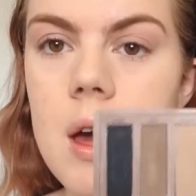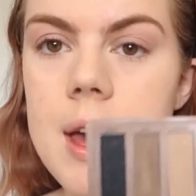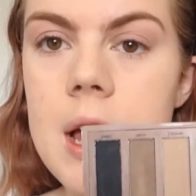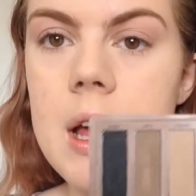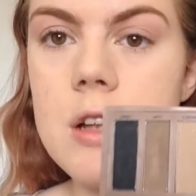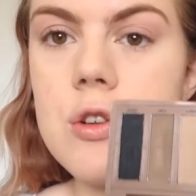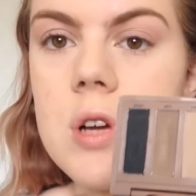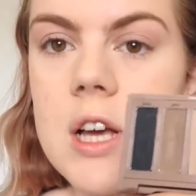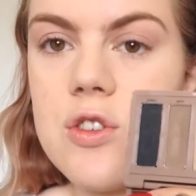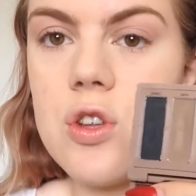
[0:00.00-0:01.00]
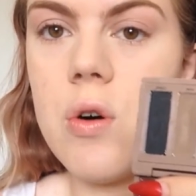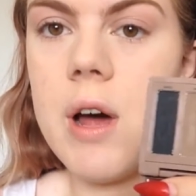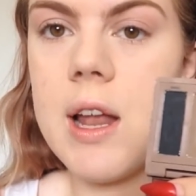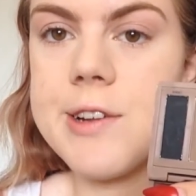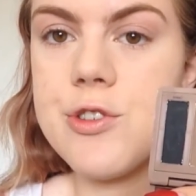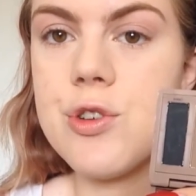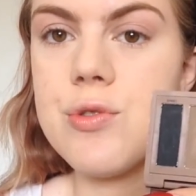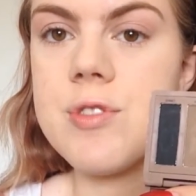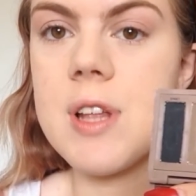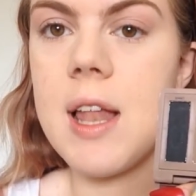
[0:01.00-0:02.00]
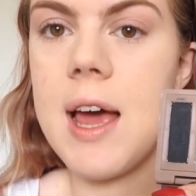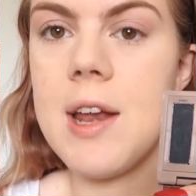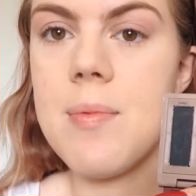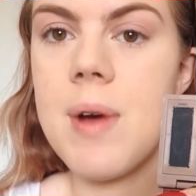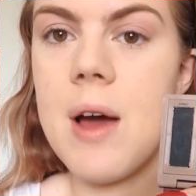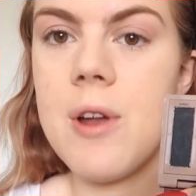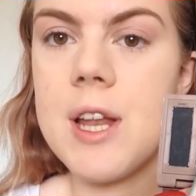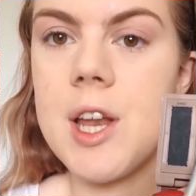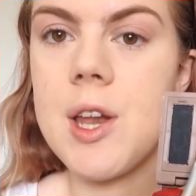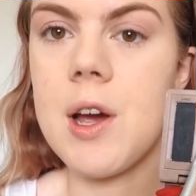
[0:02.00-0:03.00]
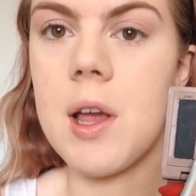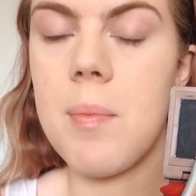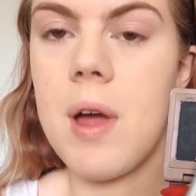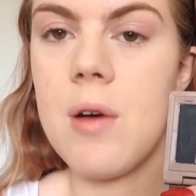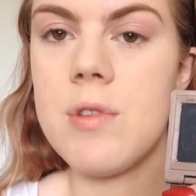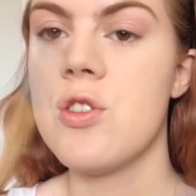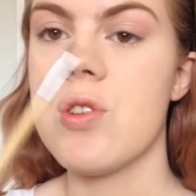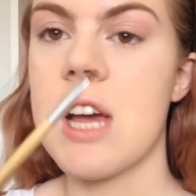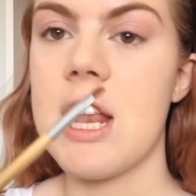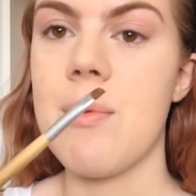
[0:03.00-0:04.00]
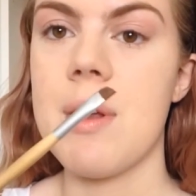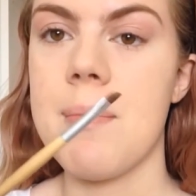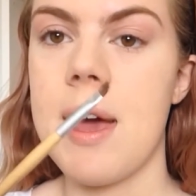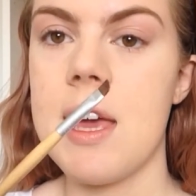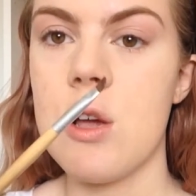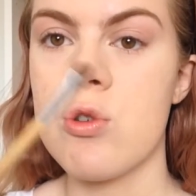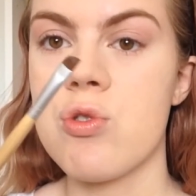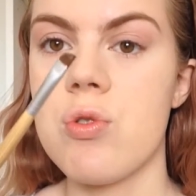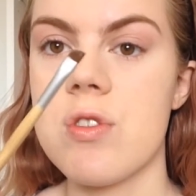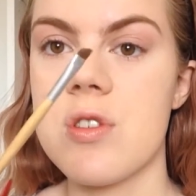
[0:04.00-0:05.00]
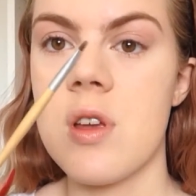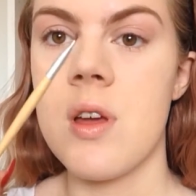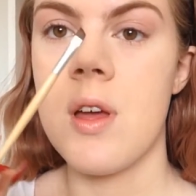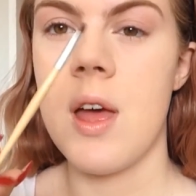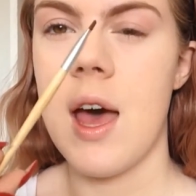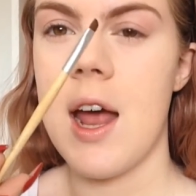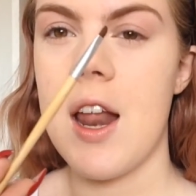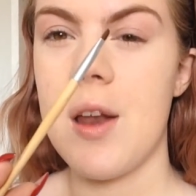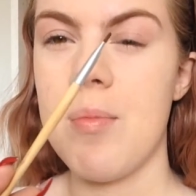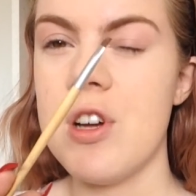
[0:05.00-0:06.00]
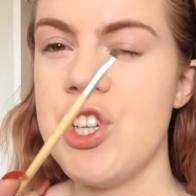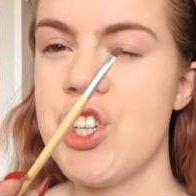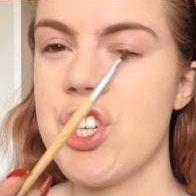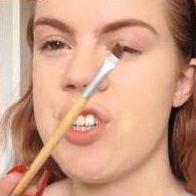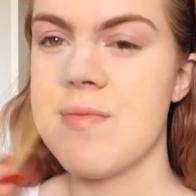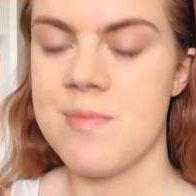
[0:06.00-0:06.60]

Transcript: And you guys know I like to use the lighter brown and the darker brown together with my Ecotools eyeliner brush.